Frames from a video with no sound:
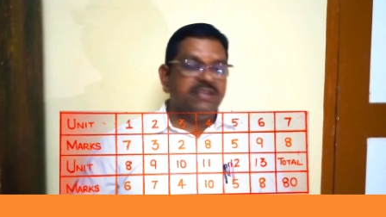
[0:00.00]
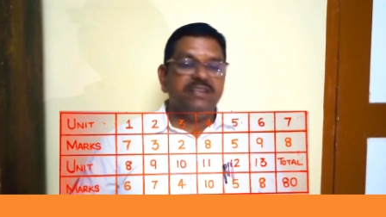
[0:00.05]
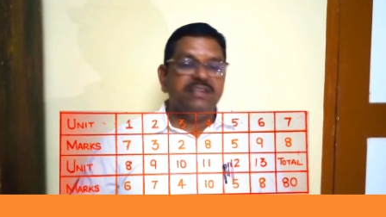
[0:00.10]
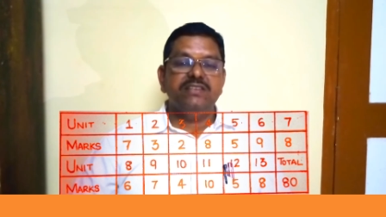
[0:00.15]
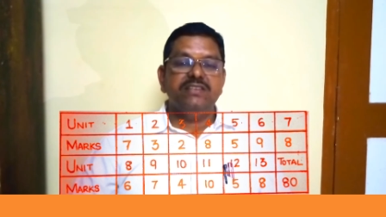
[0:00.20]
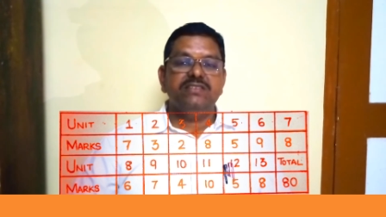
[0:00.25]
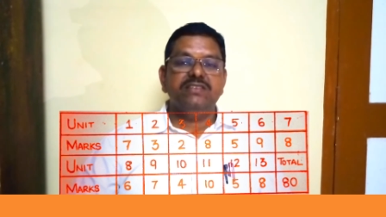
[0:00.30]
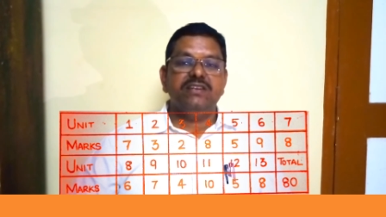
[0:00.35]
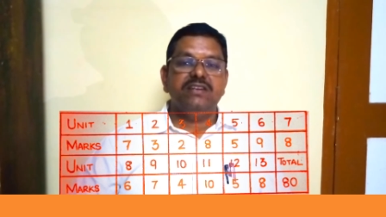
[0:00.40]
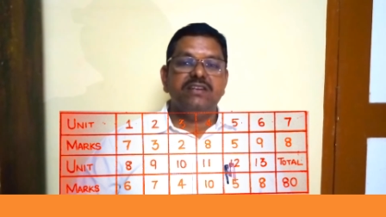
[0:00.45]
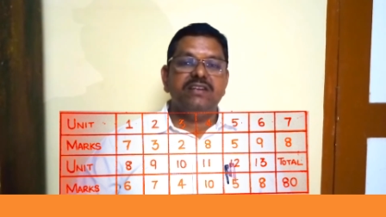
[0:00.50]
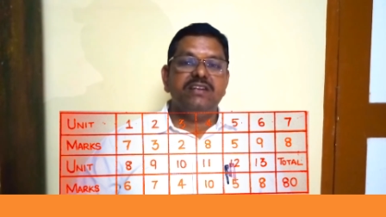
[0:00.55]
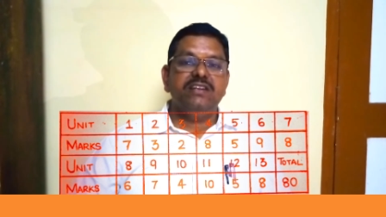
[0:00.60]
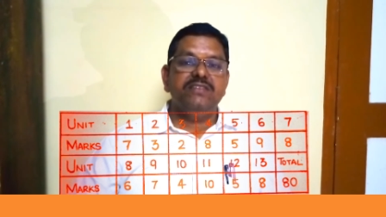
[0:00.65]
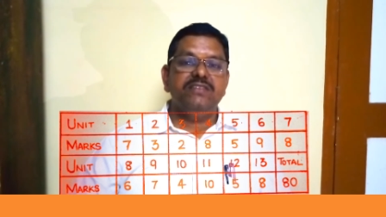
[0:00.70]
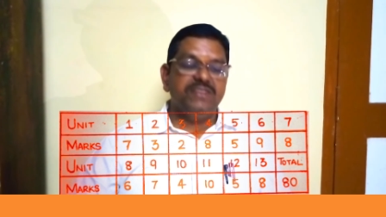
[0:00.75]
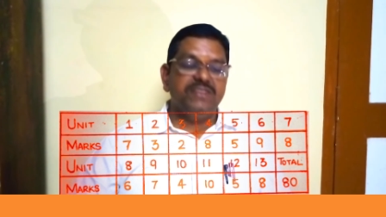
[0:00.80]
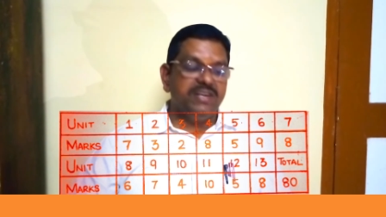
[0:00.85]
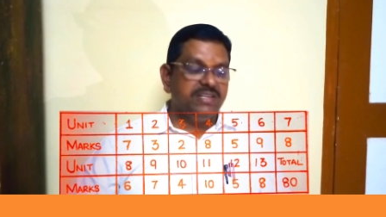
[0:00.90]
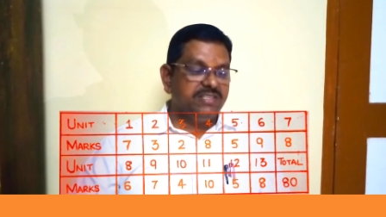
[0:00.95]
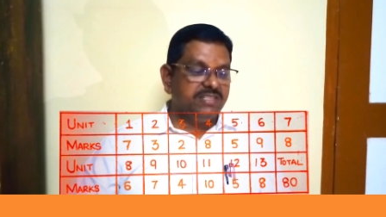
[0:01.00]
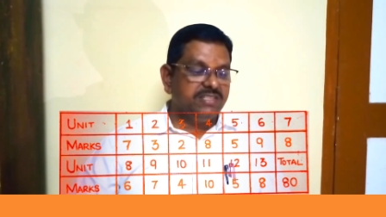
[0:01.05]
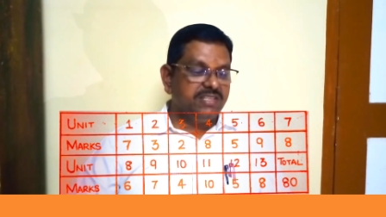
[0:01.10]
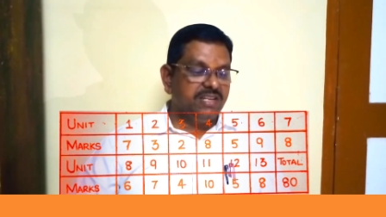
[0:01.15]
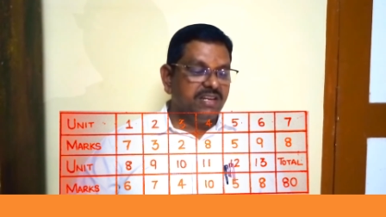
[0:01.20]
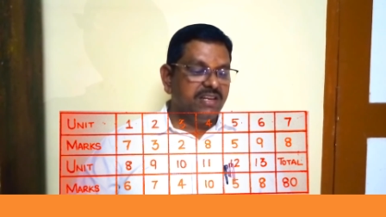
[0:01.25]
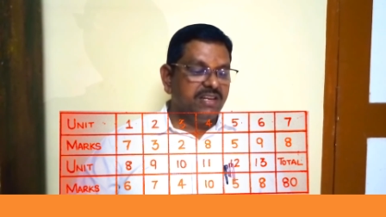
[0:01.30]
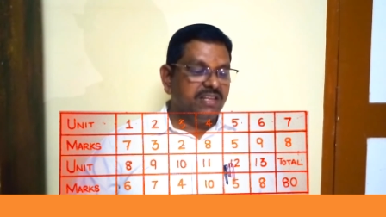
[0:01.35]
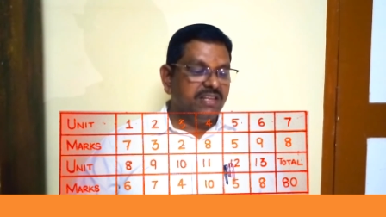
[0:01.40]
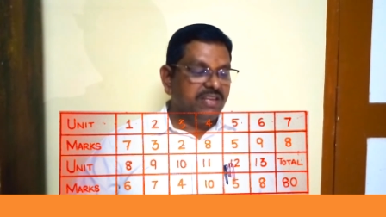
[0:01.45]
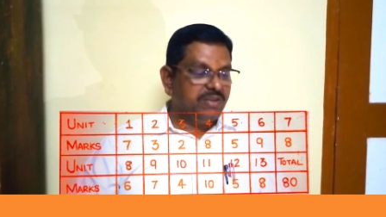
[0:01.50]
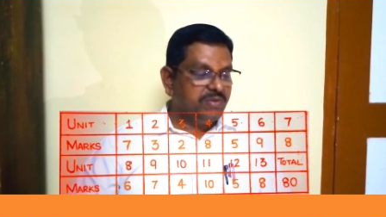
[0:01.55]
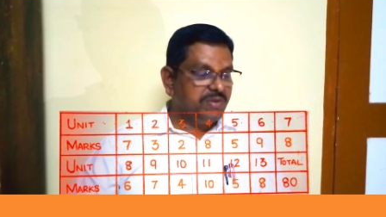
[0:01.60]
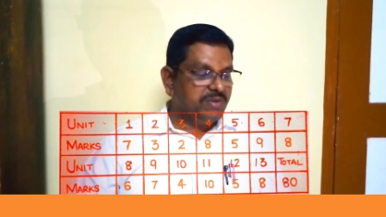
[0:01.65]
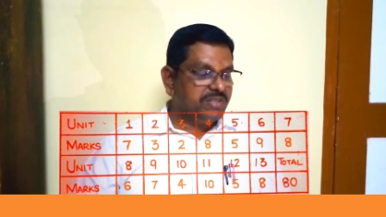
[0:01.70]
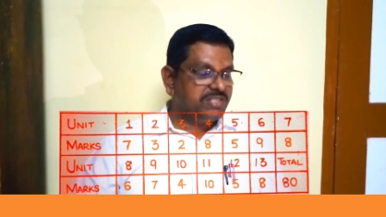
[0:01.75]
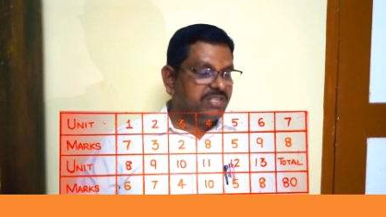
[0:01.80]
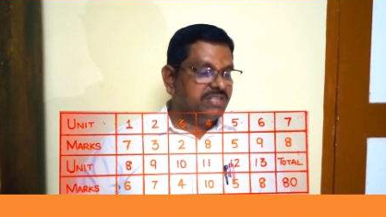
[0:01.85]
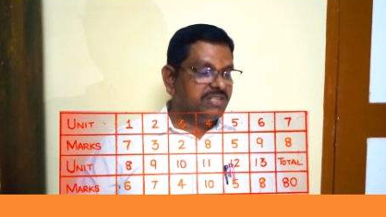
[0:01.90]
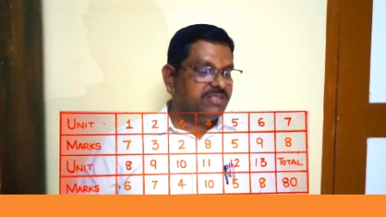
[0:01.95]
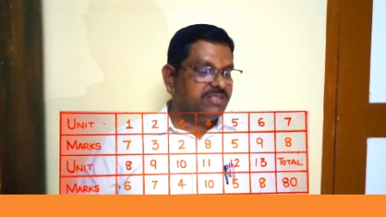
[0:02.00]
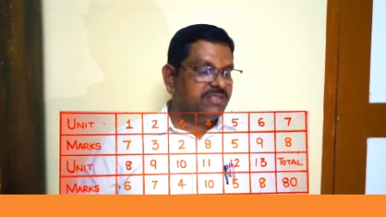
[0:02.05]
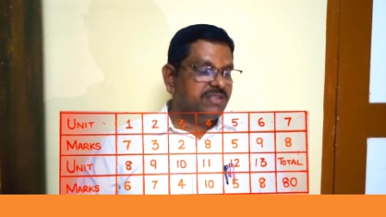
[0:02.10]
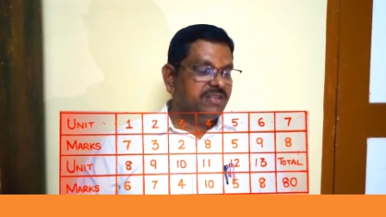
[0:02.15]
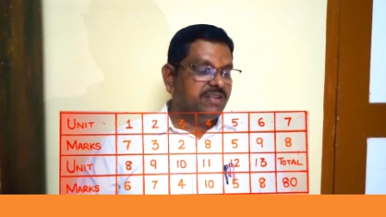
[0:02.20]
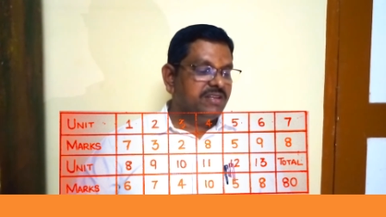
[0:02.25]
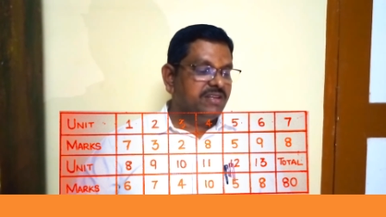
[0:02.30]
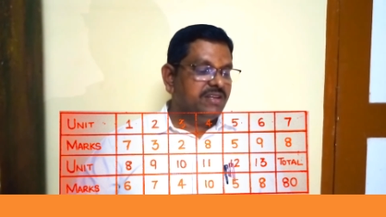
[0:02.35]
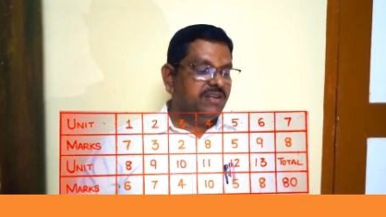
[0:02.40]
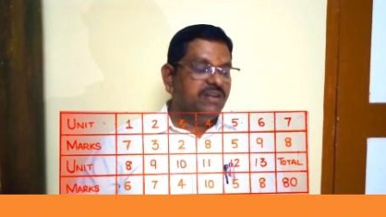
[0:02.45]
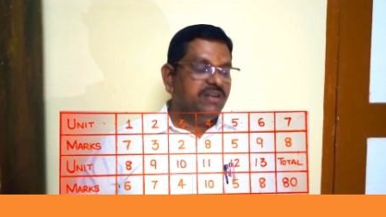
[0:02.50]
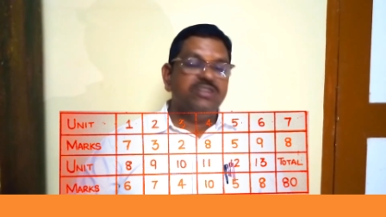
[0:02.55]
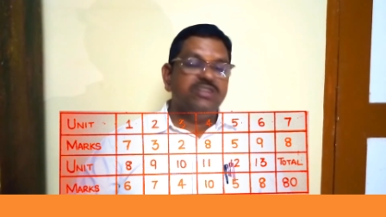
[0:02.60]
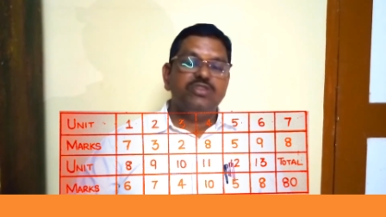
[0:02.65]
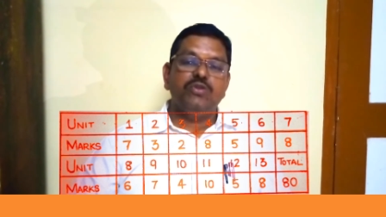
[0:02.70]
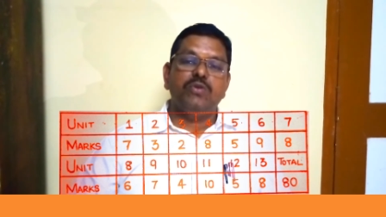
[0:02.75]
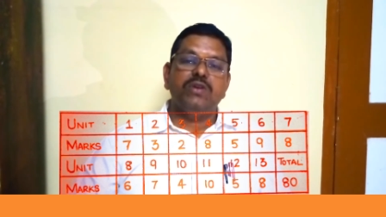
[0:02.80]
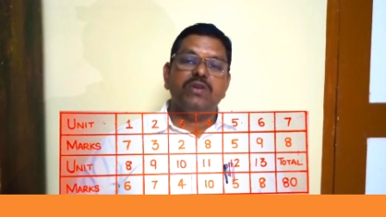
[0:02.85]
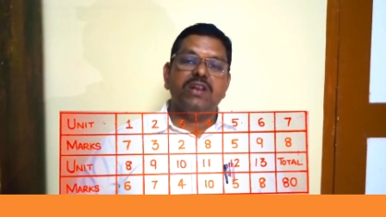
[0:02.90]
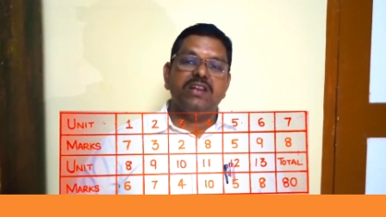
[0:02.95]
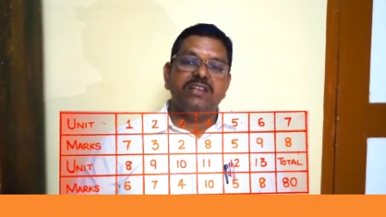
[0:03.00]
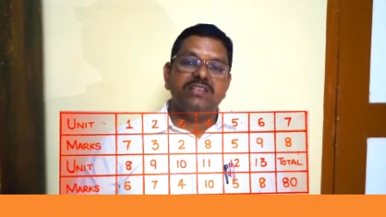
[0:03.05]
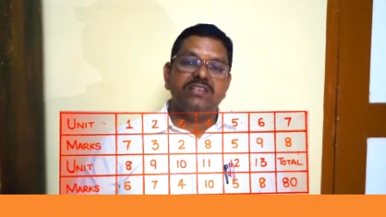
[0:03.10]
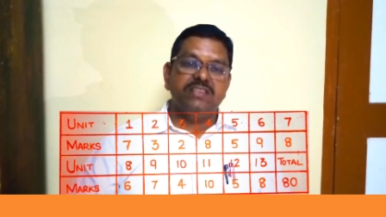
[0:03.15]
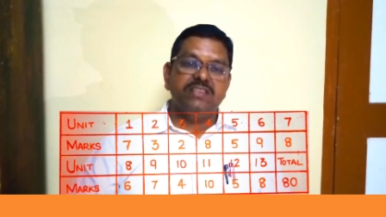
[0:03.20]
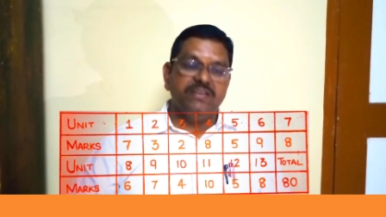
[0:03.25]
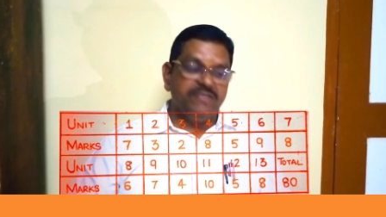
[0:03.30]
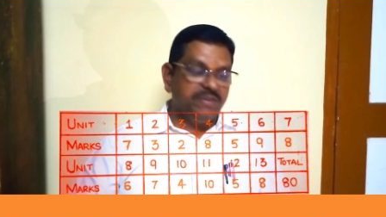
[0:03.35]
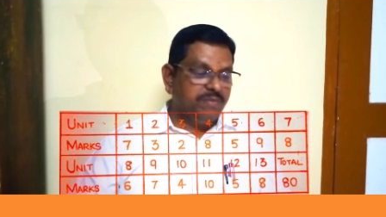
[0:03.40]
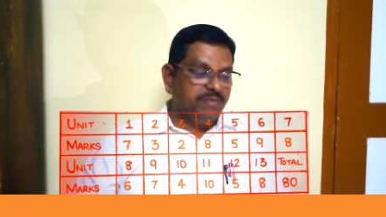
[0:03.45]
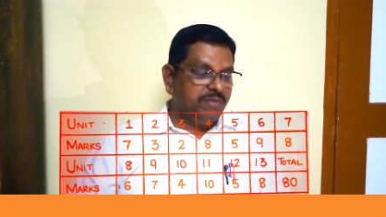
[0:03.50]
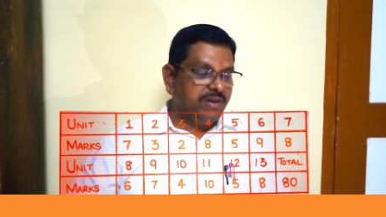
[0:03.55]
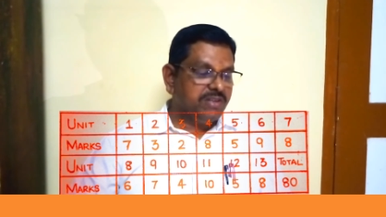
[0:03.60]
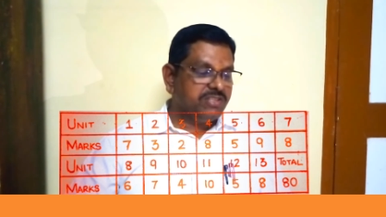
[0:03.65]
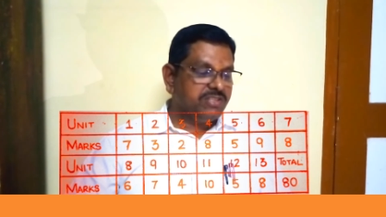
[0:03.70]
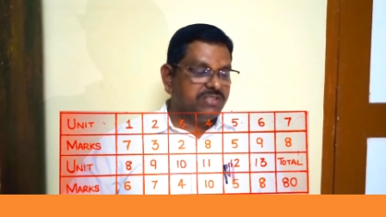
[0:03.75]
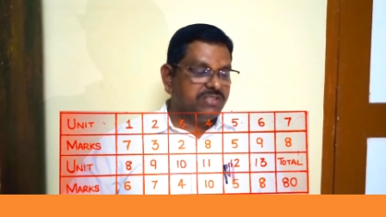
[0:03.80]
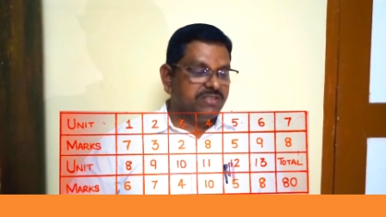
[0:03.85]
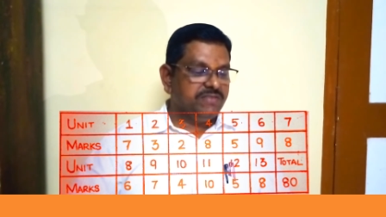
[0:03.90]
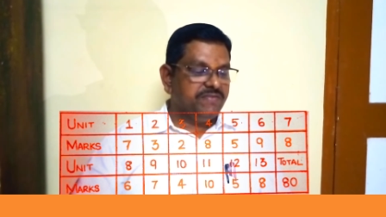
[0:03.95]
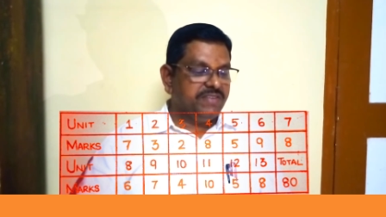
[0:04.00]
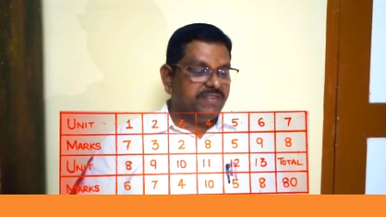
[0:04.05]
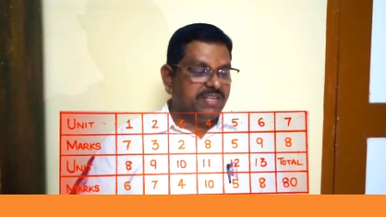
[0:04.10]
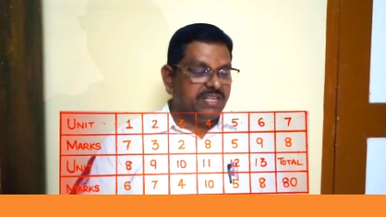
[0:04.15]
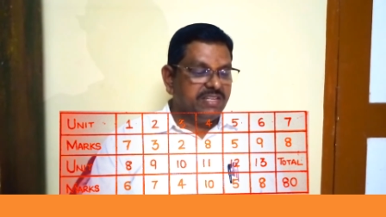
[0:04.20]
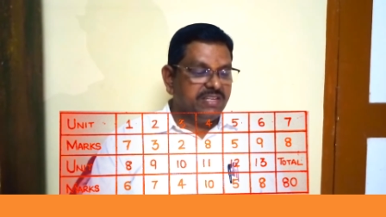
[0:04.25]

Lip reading: that is differential equations. Total 7 marks we